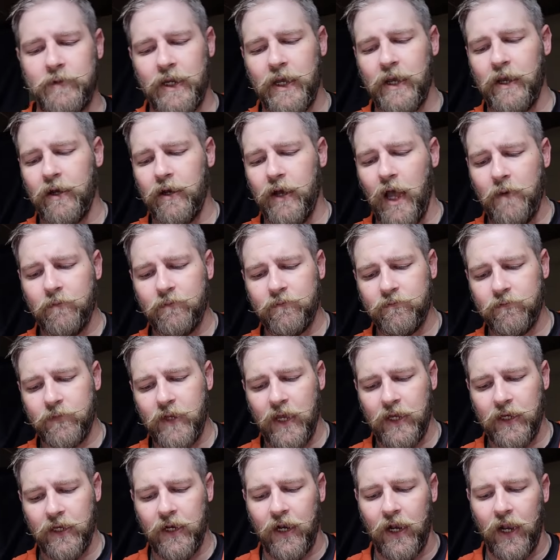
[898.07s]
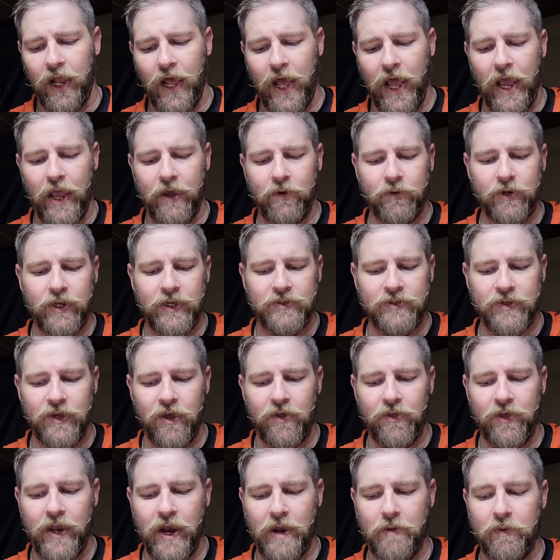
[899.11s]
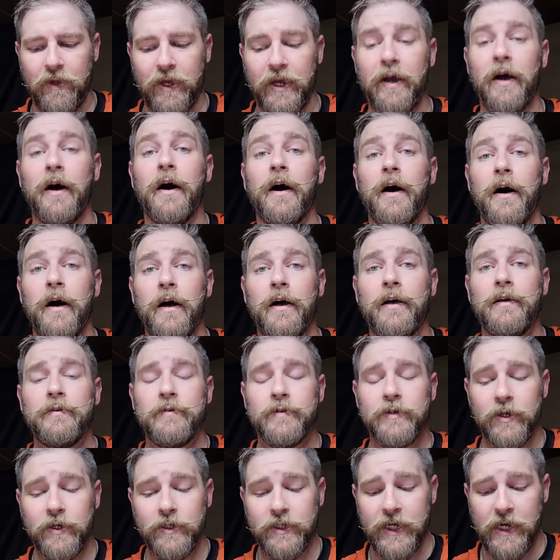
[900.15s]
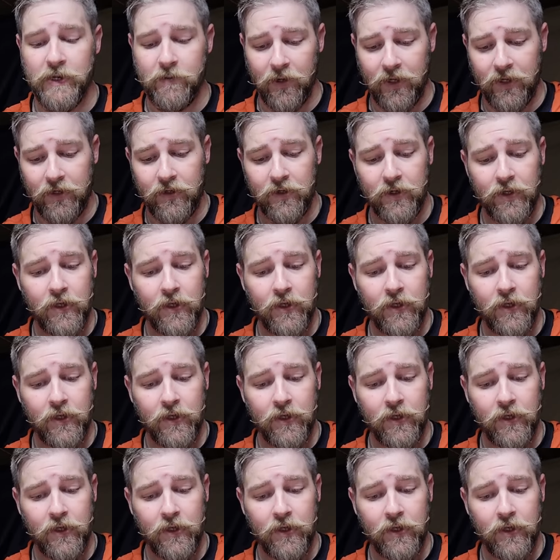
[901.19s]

Now, I'm not going to lie. When I saw that, I'm like, uh-huh, good gimmick.